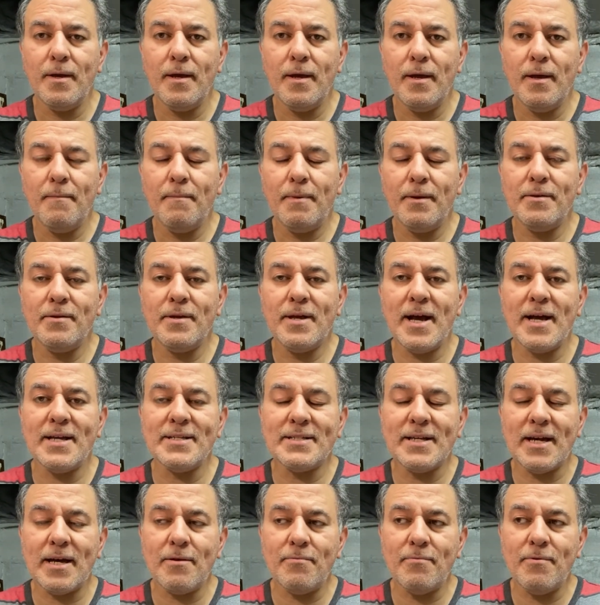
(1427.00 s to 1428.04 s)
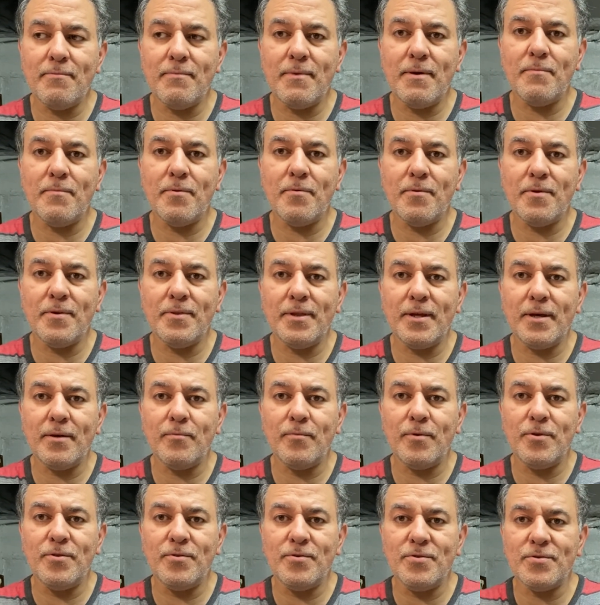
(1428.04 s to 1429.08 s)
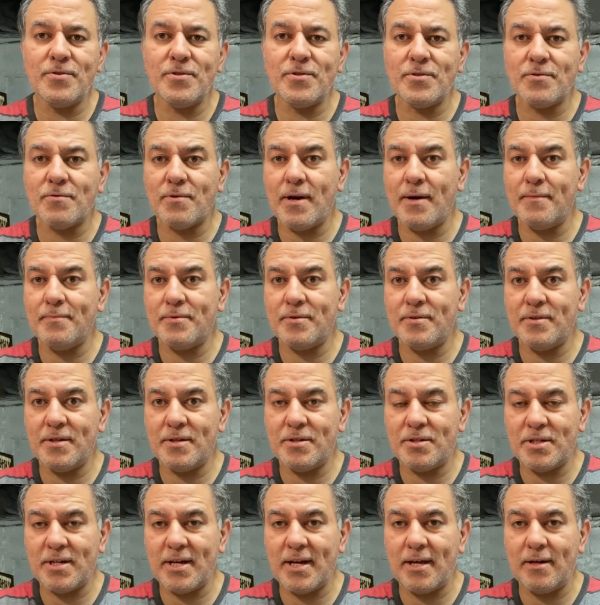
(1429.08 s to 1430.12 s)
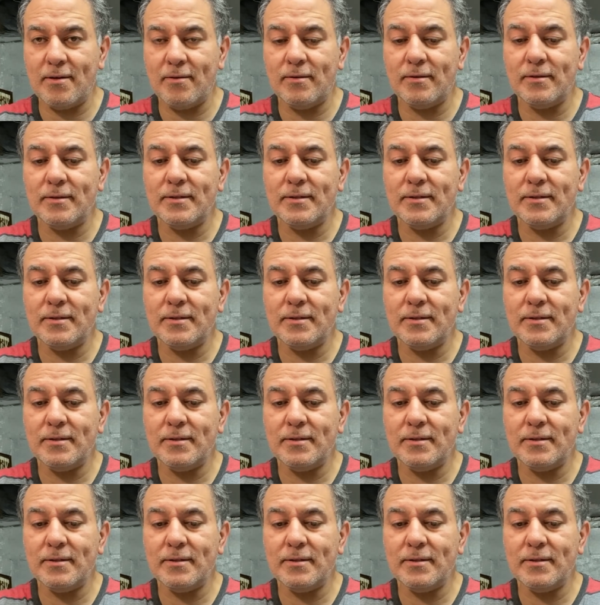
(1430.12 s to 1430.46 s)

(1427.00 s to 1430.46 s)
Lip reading: But you guys got to remember one thing. When you subscribe to the channel,